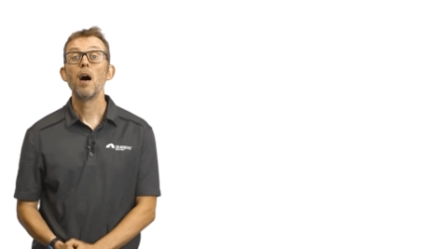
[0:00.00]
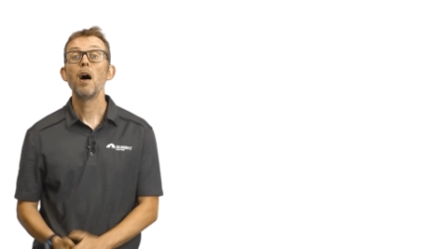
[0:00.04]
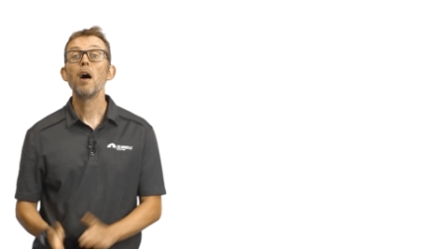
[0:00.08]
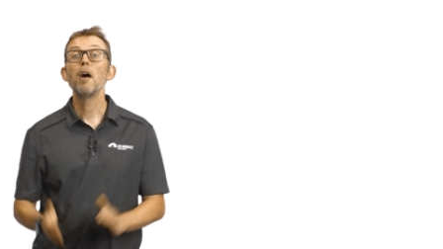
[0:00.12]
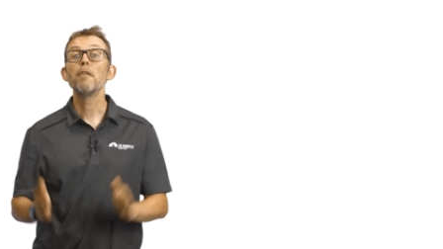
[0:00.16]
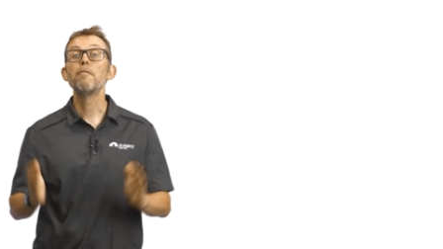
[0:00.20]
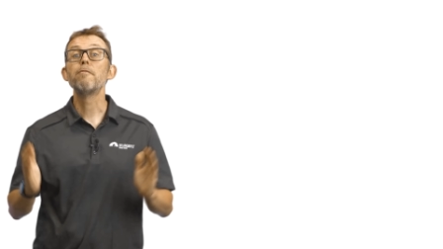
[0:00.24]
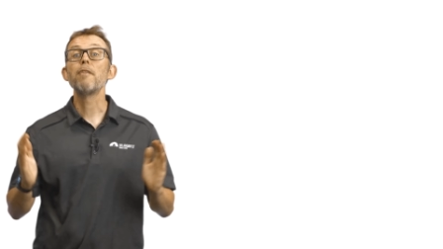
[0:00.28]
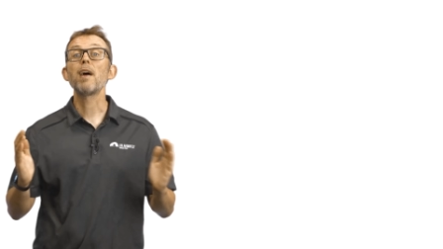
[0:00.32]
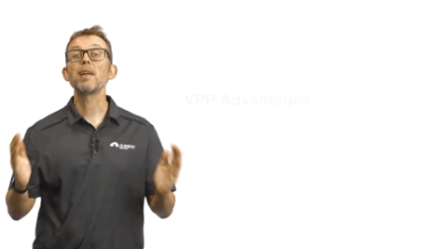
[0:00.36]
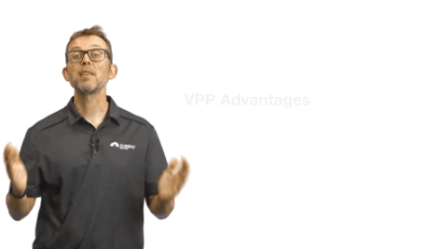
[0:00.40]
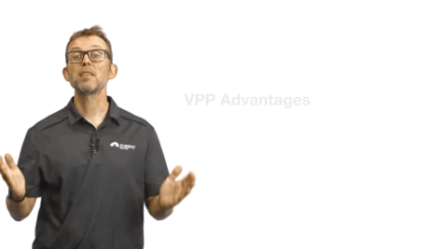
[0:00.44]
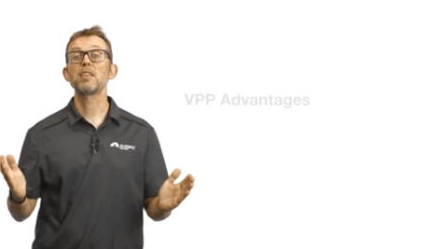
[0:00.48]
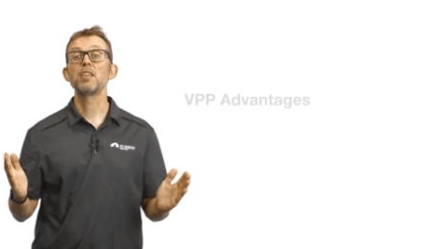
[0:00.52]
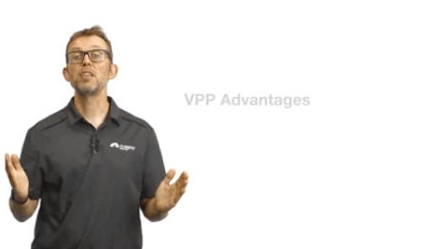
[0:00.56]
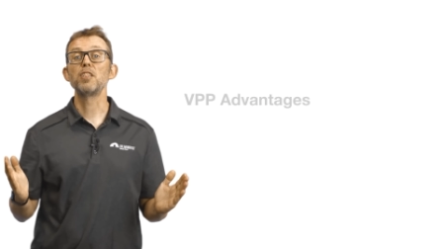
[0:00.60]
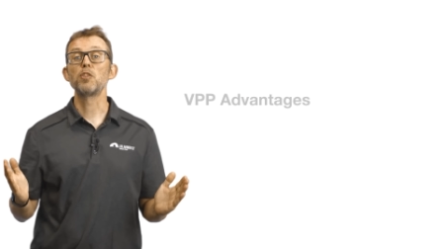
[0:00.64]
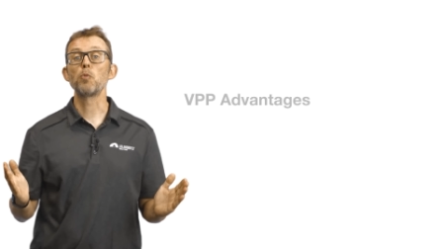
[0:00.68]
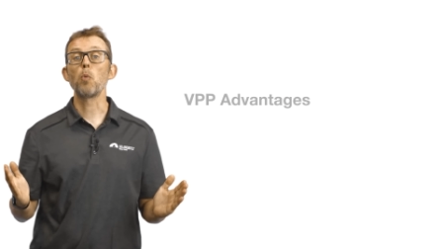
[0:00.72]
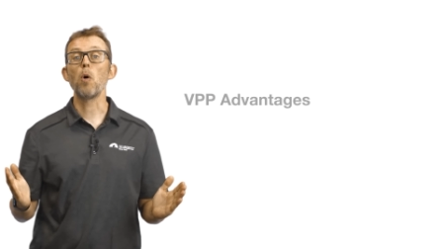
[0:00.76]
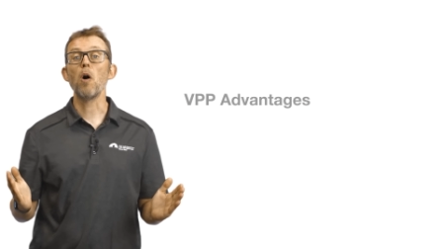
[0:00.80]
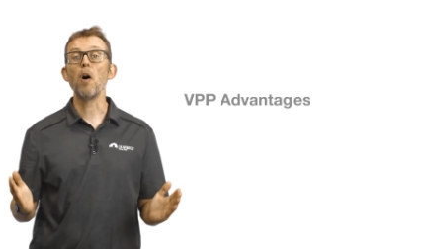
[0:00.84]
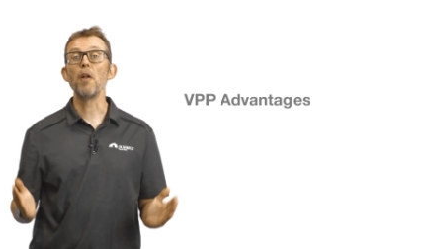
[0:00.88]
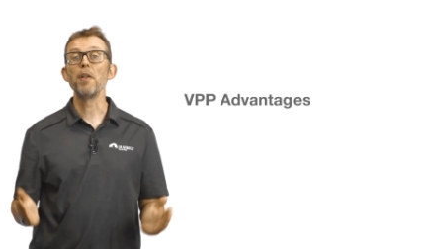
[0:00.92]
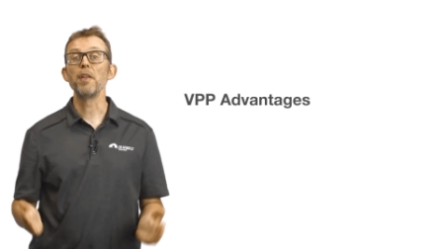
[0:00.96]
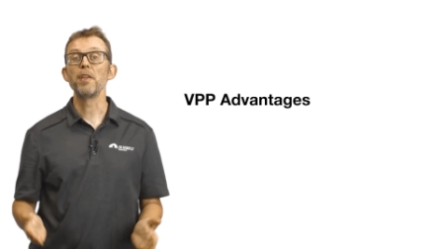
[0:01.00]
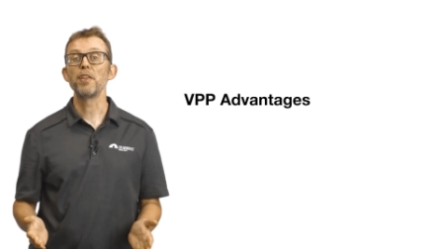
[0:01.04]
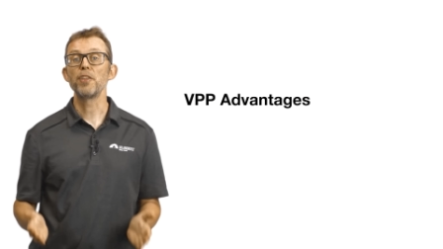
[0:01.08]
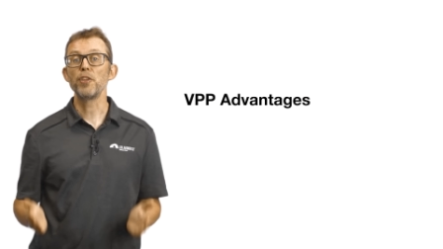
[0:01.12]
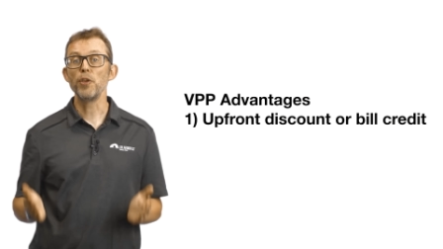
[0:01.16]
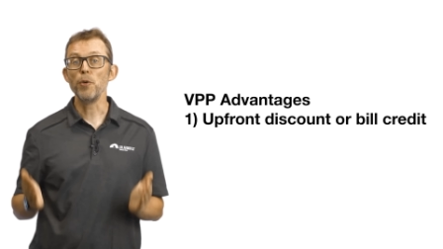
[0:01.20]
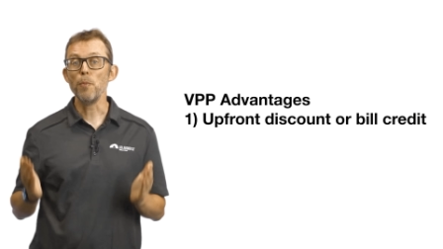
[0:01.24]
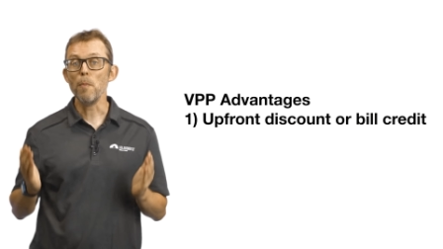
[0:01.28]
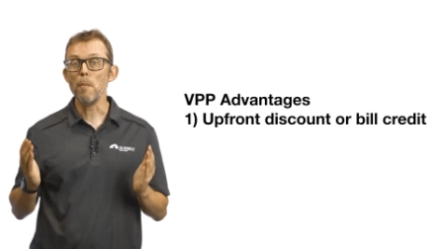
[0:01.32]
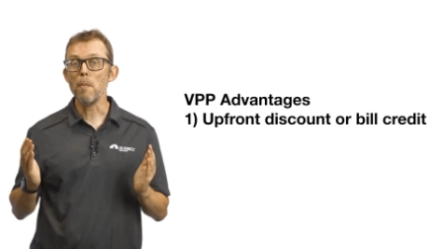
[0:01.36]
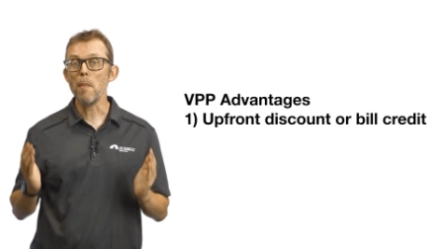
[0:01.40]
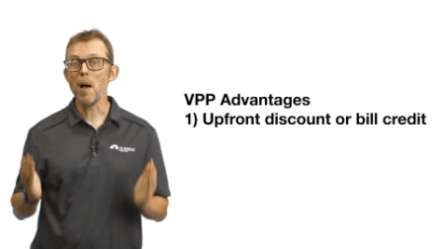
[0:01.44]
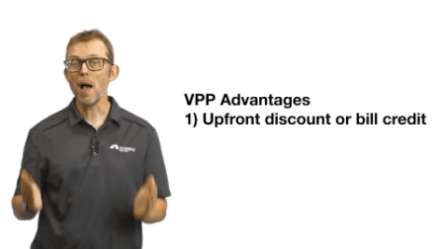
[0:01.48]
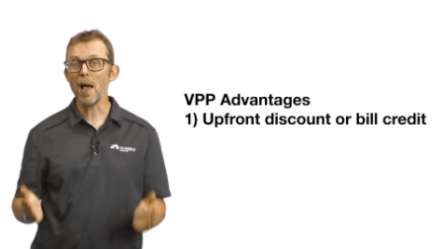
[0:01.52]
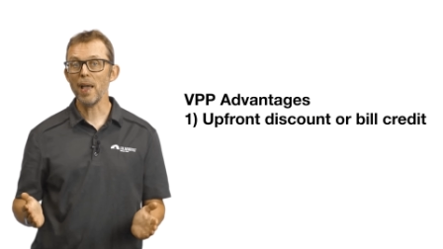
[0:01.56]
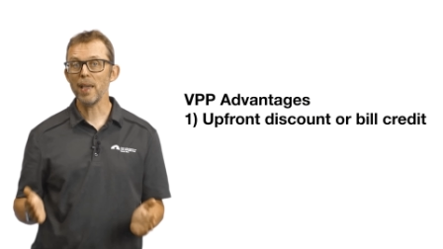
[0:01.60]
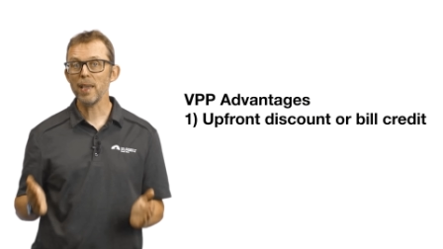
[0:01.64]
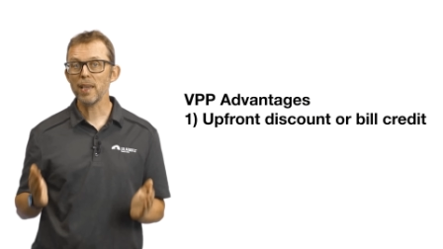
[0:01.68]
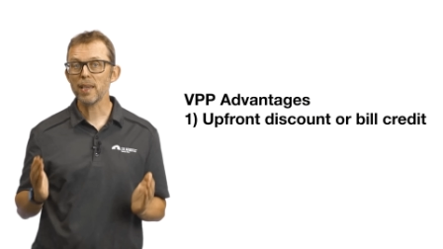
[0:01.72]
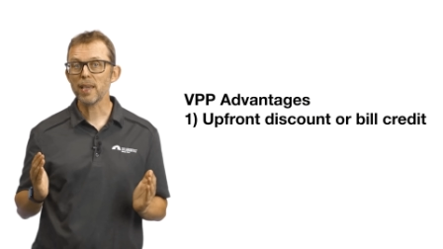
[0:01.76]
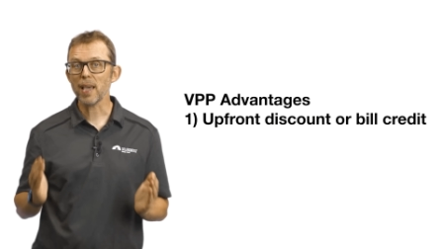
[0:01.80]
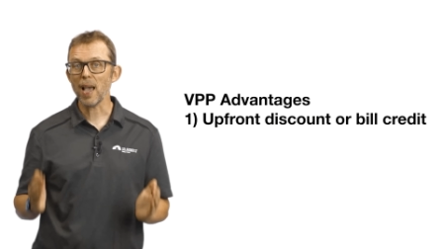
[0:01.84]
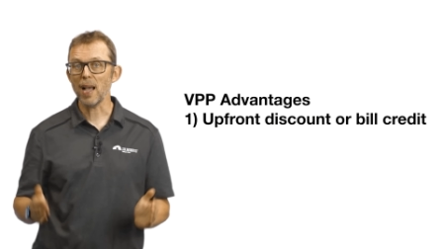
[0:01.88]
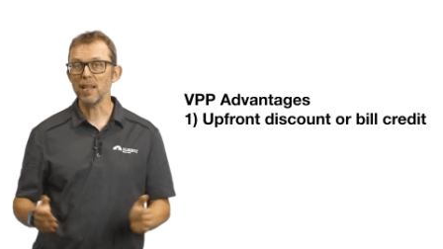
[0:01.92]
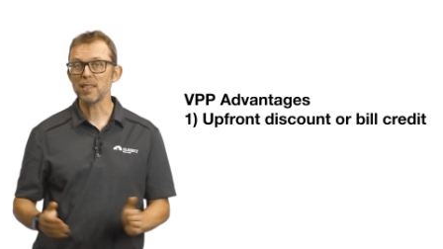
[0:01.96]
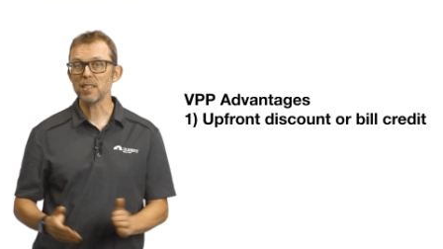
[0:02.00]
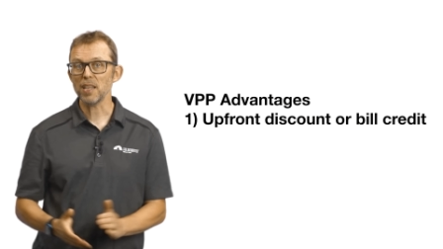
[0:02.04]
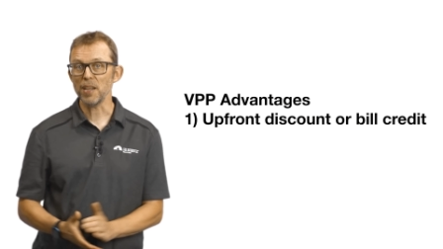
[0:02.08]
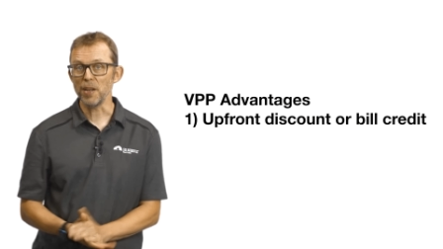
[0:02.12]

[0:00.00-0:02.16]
Advantage one, you may get